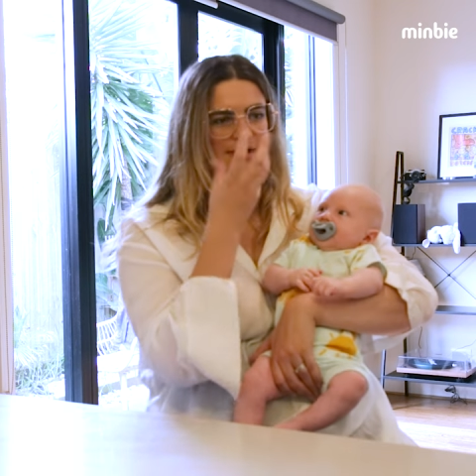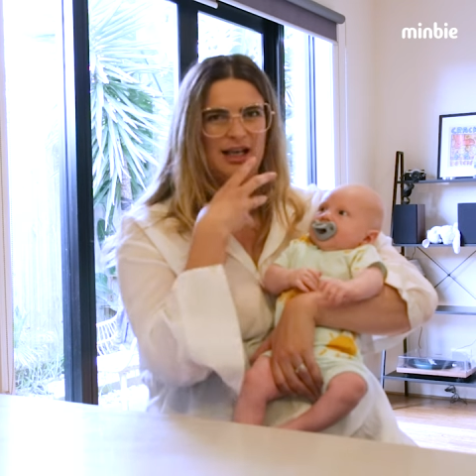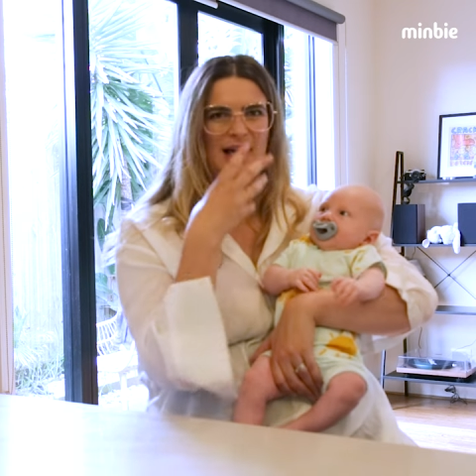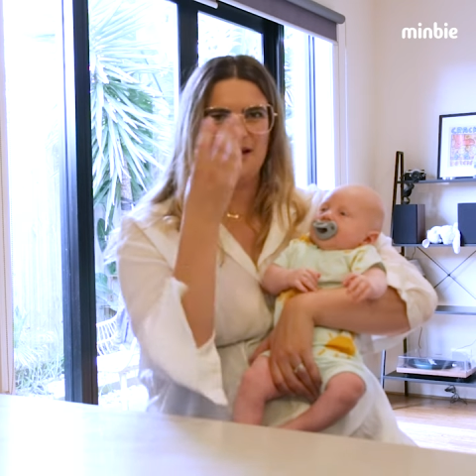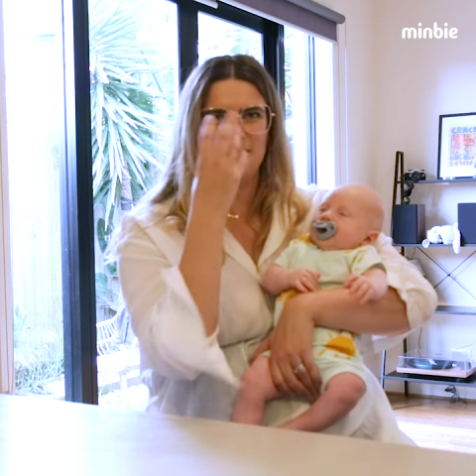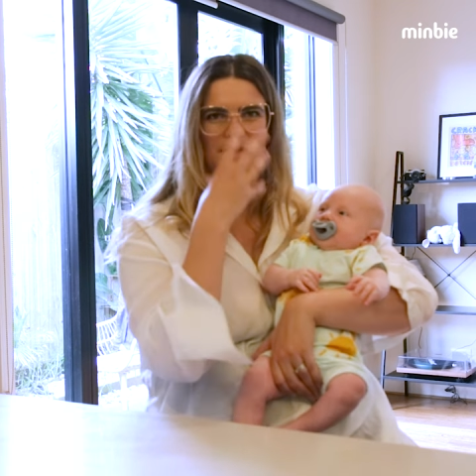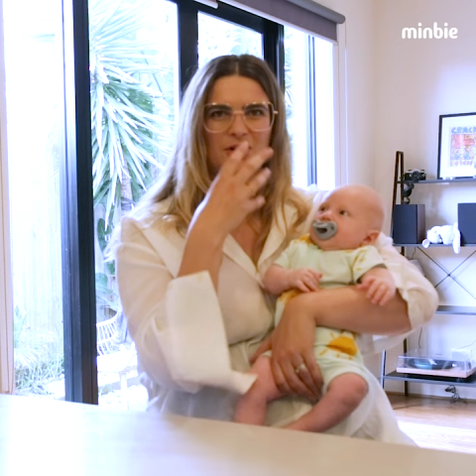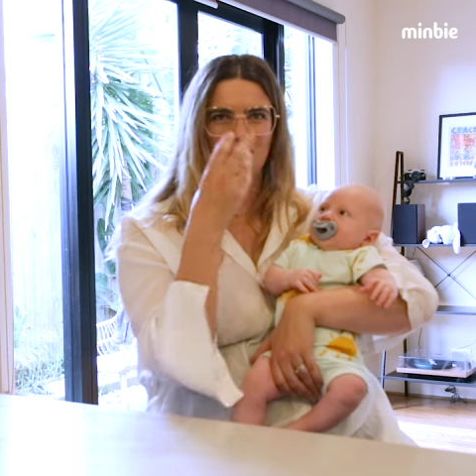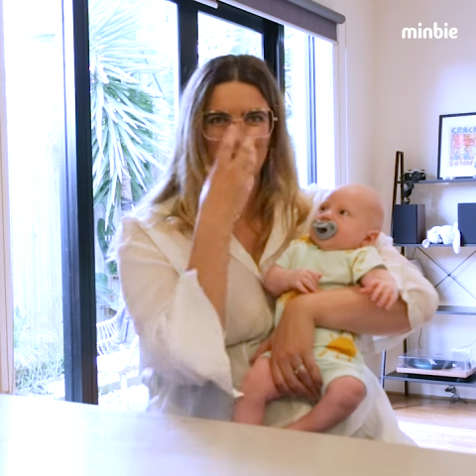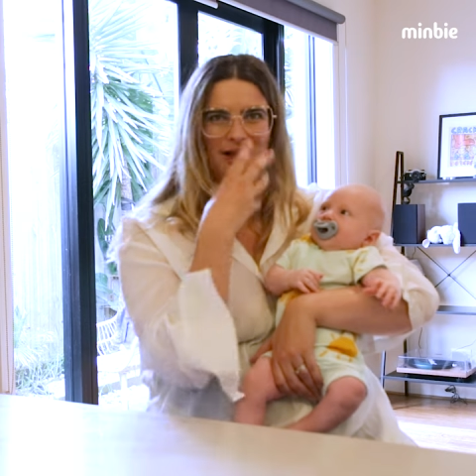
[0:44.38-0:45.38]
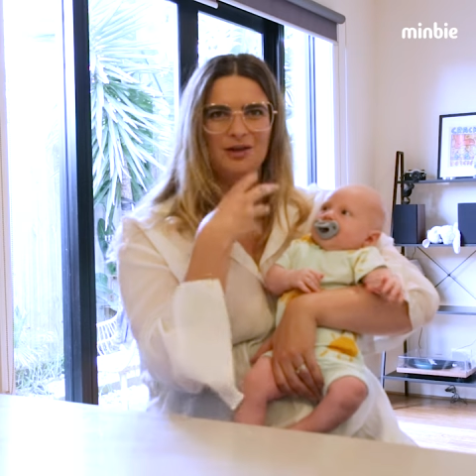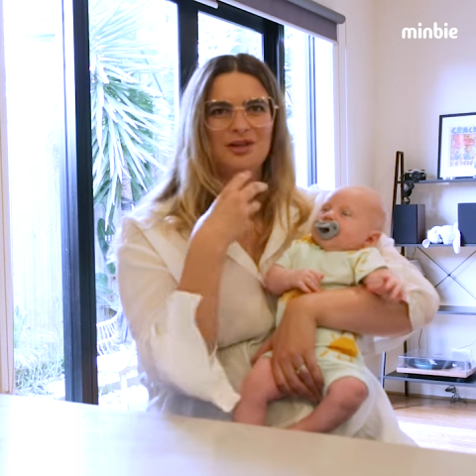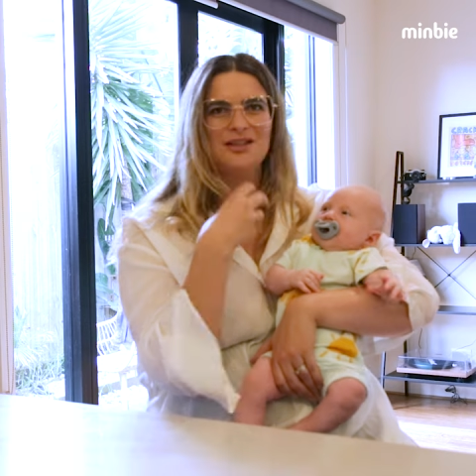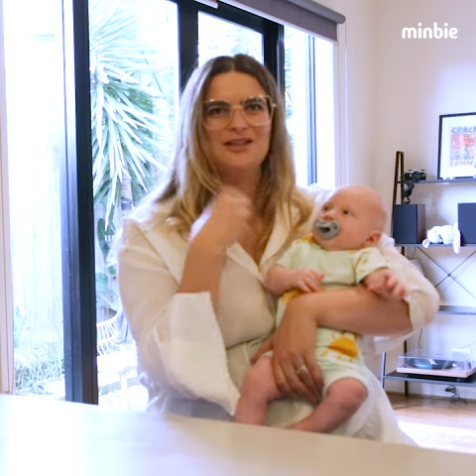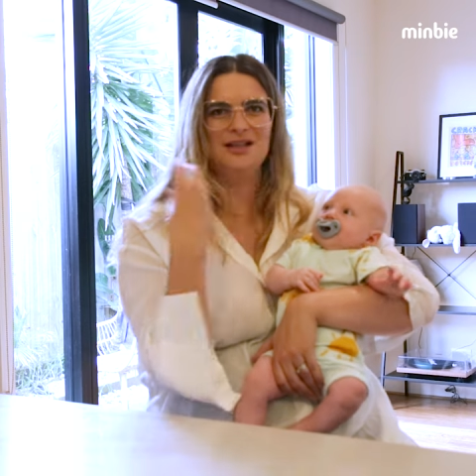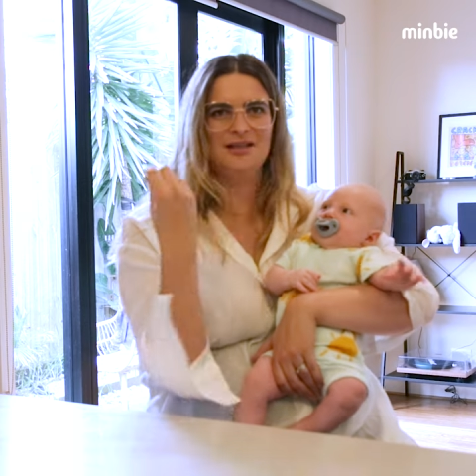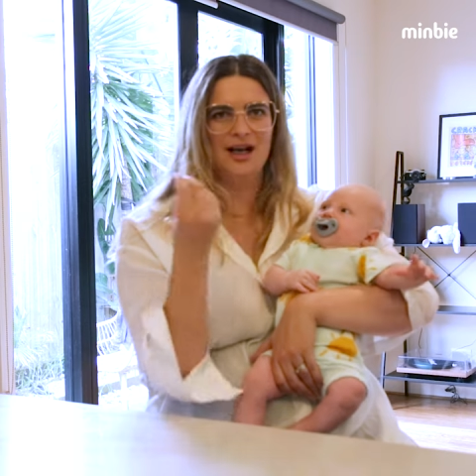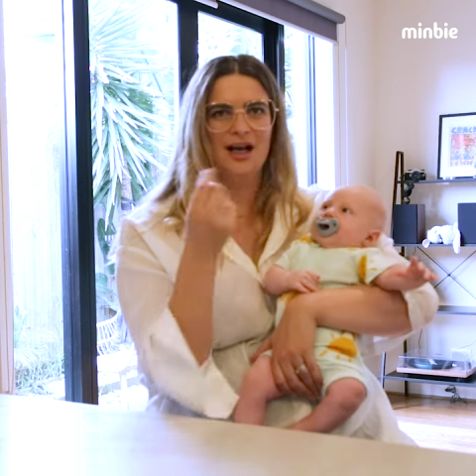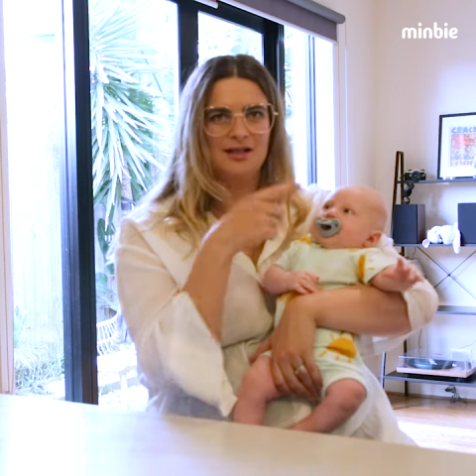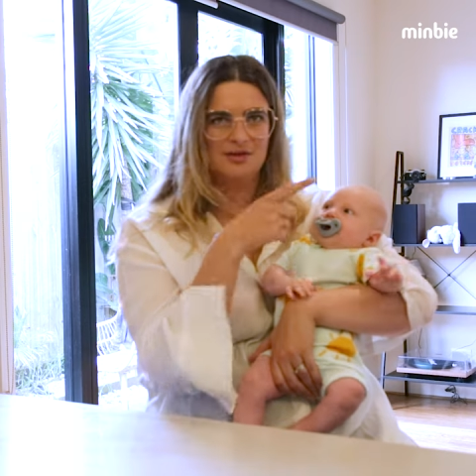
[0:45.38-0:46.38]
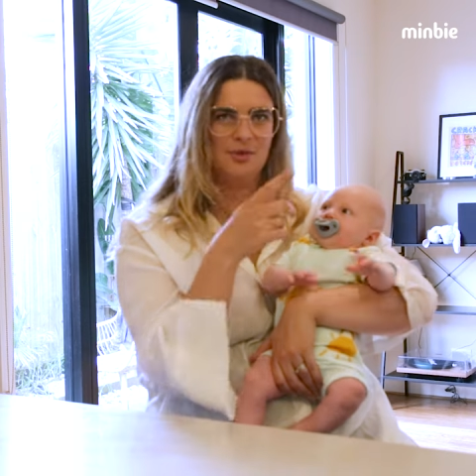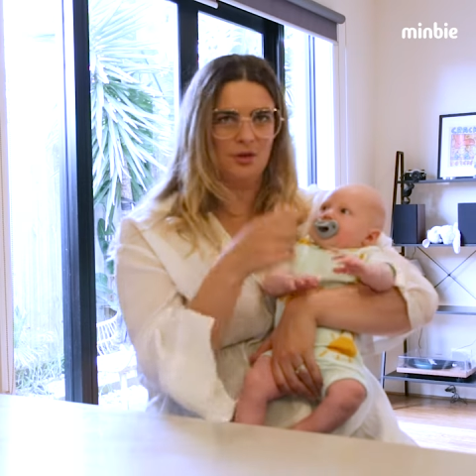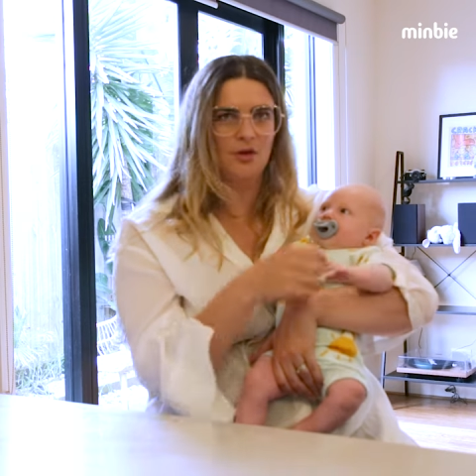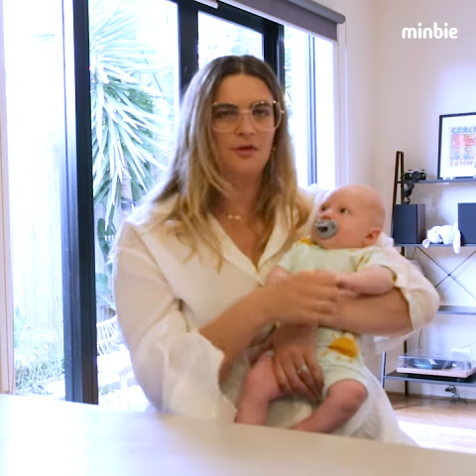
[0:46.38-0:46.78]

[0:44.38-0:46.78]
saliva coming out as he has with